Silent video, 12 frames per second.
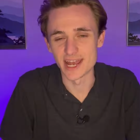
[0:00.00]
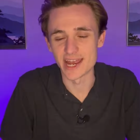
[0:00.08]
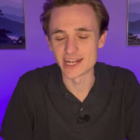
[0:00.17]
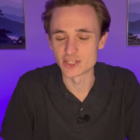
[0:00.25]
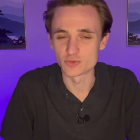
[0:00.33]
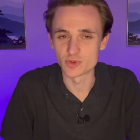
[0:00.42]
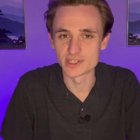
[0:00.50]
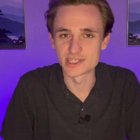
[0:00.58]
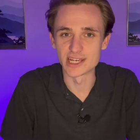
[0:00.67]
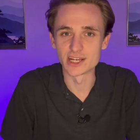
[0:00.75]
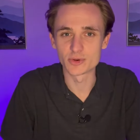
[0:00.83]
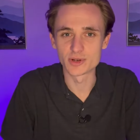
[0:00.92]
And as rents
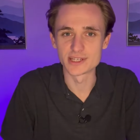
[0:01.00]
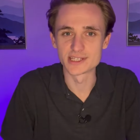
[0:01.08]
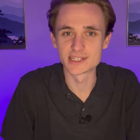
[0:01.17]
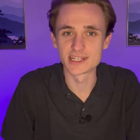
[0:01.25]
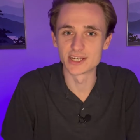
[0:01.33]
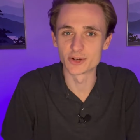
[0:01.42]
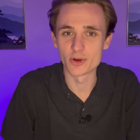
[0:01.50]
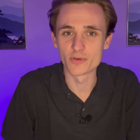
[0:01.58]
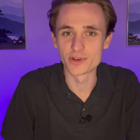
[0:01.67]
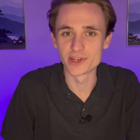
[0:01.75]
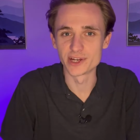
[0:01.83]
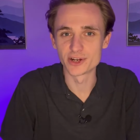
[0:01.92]
increase year over
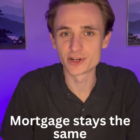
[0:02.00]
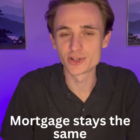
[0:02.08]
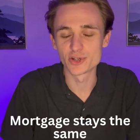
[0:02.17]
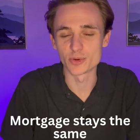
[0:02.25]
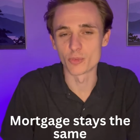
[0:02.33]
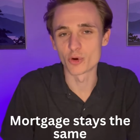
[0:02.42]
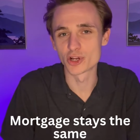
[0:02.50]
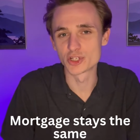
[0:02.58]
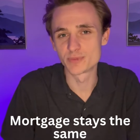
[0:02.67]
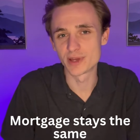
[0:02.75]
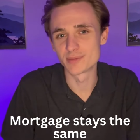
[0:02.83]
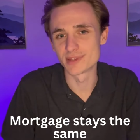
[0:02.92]
year, your mortgage
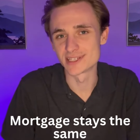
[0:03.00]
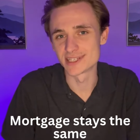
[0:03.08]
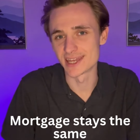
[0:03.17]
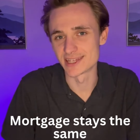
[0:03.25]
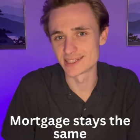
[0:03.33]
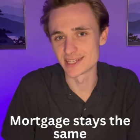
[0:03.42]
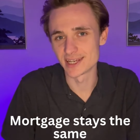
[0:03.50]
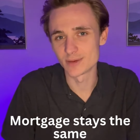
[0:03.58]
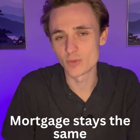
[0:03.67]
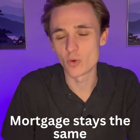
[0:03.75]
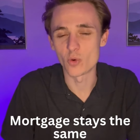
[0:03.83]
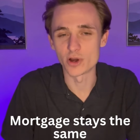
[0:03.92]
payments stay the same
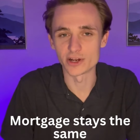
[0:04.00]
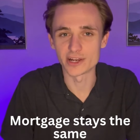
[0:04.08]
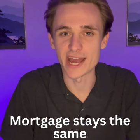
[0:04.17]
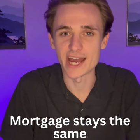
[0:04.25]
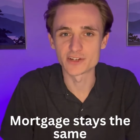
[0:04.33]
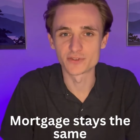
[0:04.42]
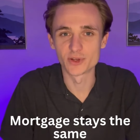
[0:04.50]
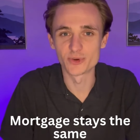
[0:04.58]
while your cash flow